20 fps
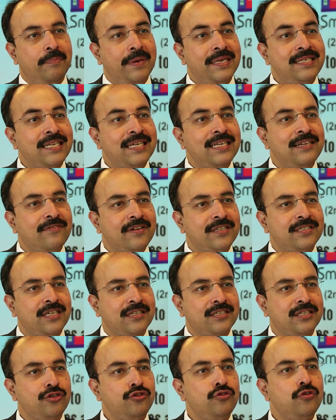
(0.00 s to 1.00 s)
basic
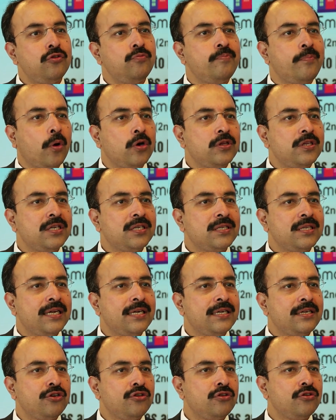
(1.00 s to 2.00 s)
infrastructure. You don't bother
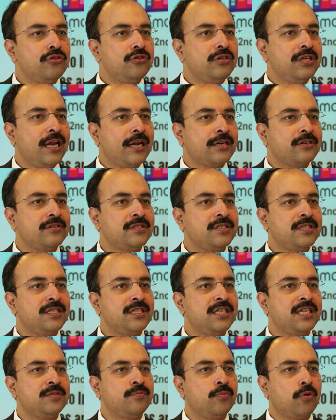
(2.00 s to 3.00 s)
that the
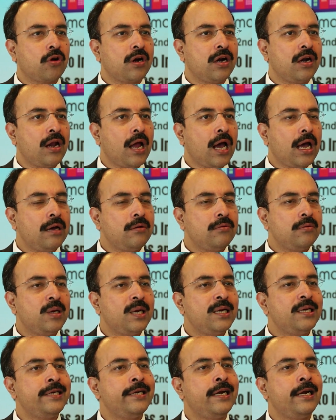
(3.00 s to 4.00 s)
electricity has broken
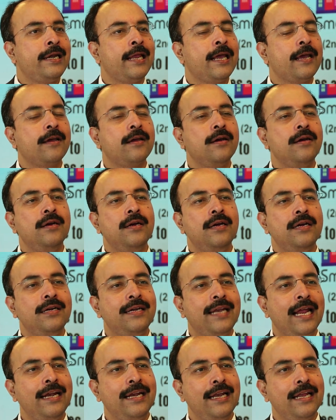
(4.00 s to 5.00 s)
down and it will
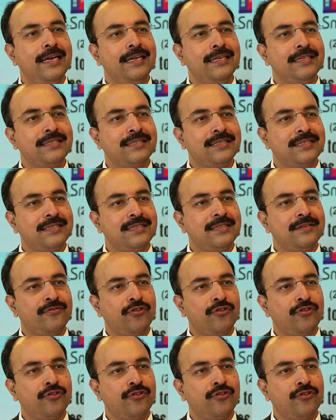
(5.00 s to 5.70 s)
take 10 days